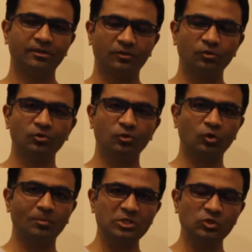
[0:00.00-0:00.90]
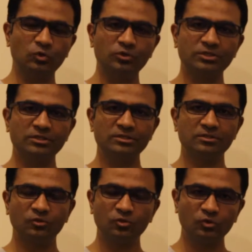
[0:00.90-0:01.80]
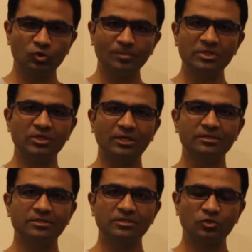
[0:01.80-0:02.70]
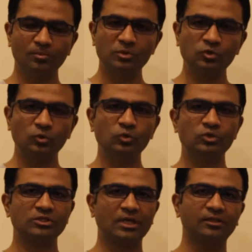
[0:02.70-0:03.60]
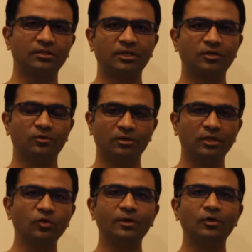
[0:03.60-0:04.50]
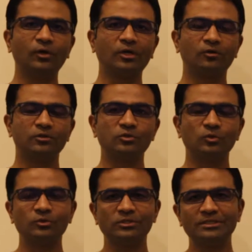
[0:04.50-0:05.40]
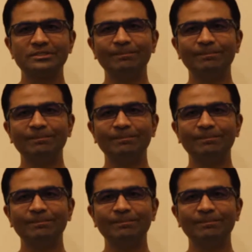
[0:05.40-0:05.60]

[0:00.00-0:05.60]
domain solutions, domain challenges, domain solutions, and the innovative technology solutions.